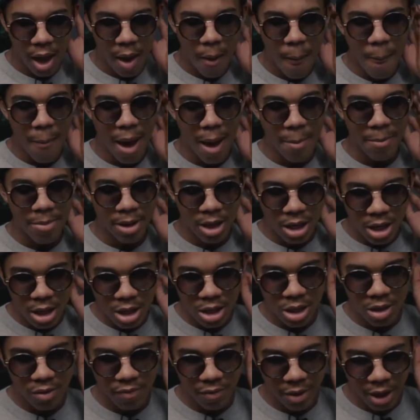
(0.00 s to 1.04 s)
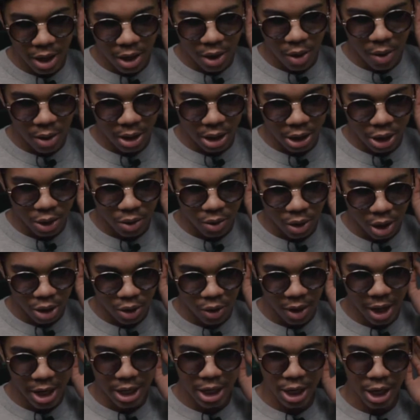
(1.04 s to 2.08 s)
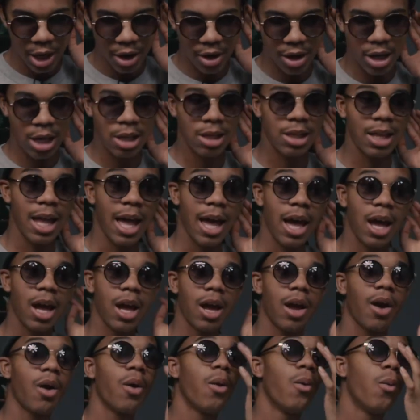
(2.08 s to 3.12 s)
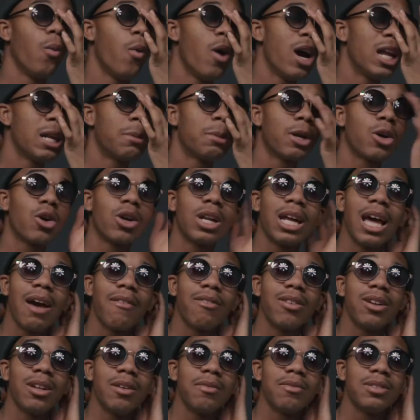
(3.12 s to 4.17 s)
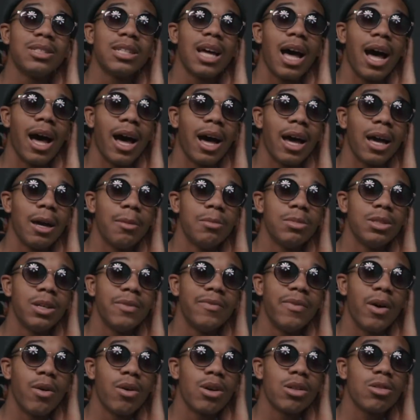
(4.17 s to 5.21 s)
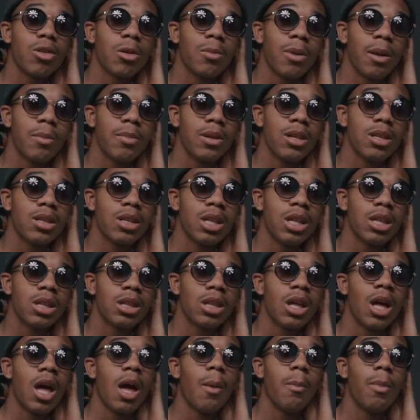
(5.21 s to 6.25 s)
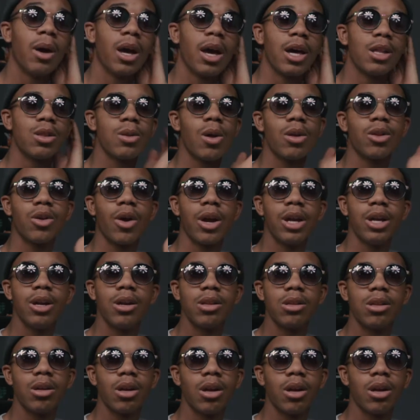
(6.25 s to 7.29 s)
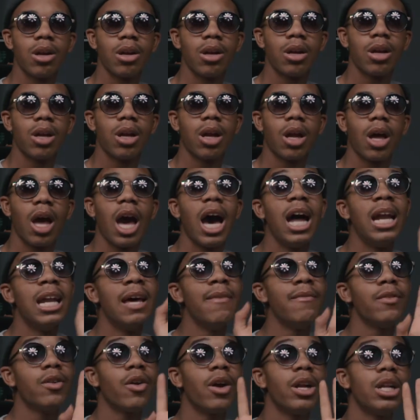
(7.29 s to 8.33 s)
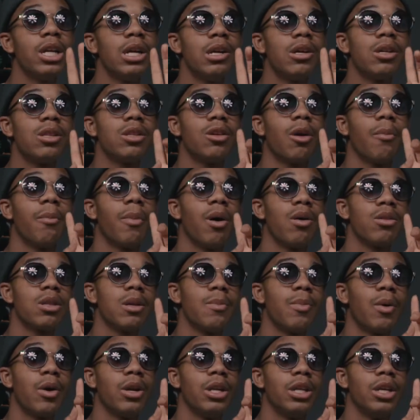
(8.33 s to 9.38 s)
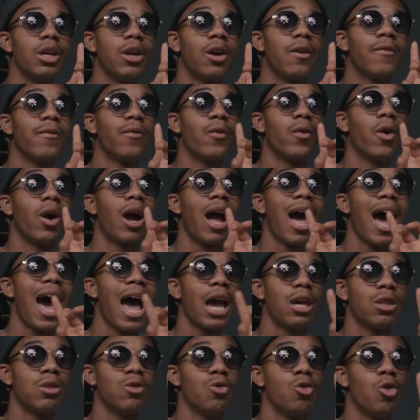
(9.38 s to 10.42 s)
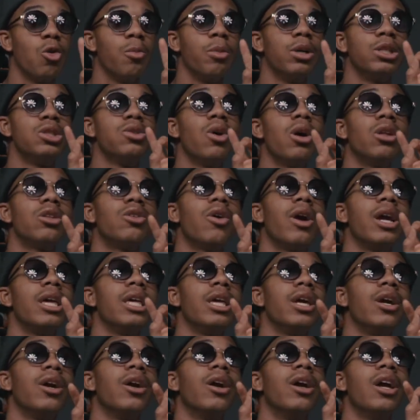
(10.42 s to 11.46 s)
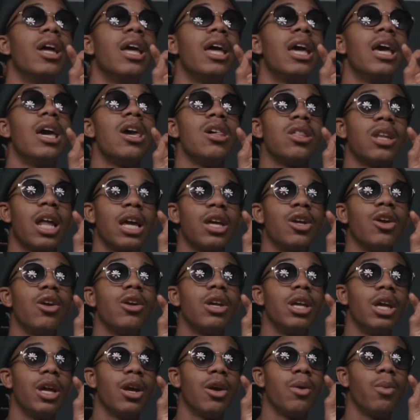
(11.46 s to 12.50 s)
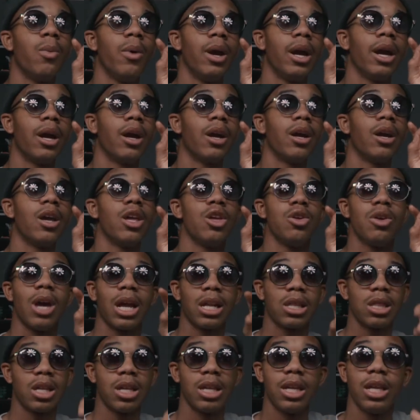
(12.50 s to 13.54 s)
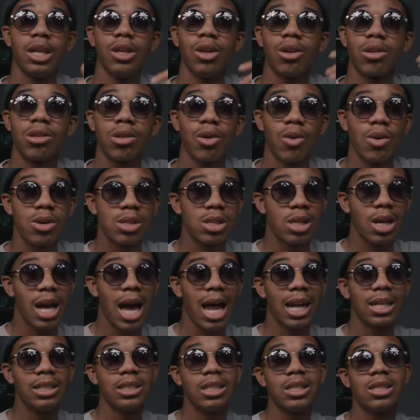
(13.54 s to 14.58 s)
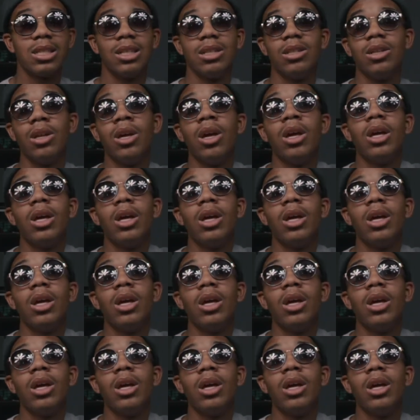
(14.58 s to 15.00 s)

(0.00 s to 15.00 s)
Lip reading: My biggest fear going into 12th grade year is that, one, I'm not going to have enough time to focus on my business because 12th grade year is 11th grade year is your most important year for a high school, but 12th grade year is like your year where you got to send in your scores to colleges and